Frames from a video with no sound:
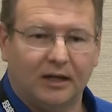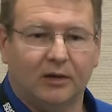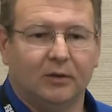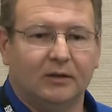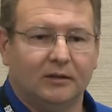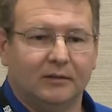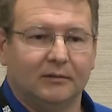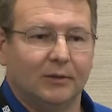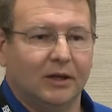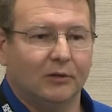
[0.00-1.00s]
Now,
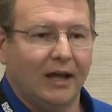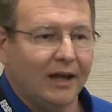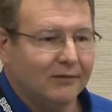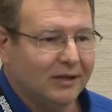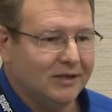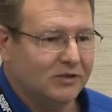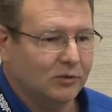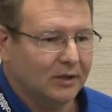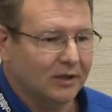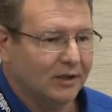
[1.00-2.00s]
we don't have a
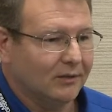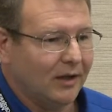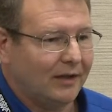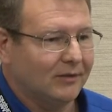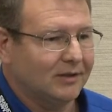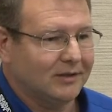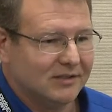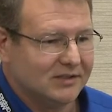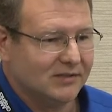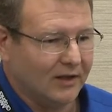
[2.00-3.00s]
history of having
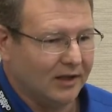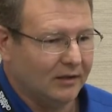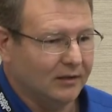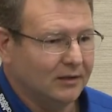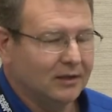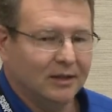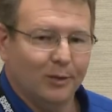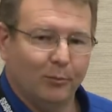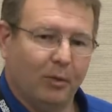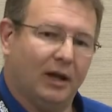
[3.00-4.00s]
disks fail,
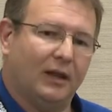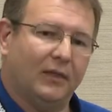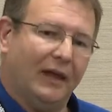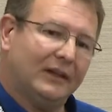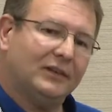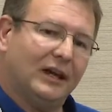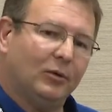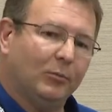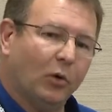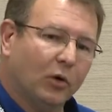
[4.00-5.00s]
but that's how
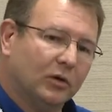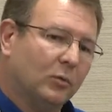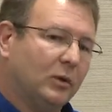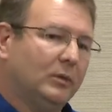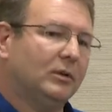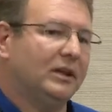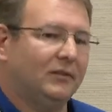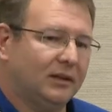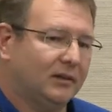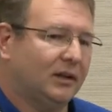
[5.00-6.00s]
important we believe
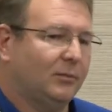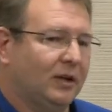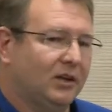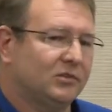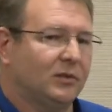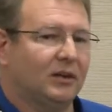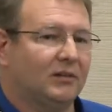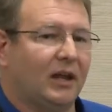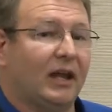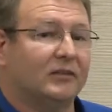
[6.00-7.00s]
in design management is
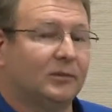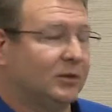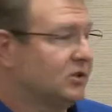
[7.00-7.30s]
it has to be